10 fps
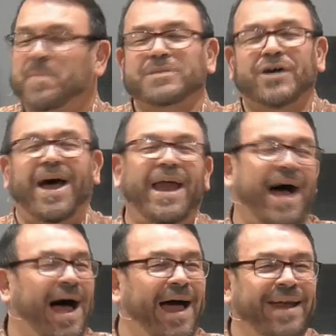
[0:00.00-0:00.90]
try to
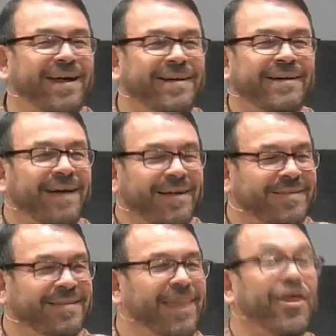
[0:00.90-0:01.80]
hide
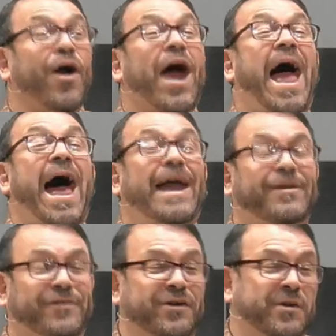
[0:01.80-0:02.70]
their
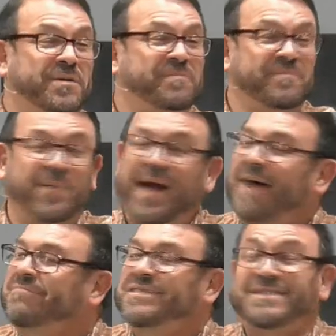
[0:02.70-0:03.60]
attitude, but I'm just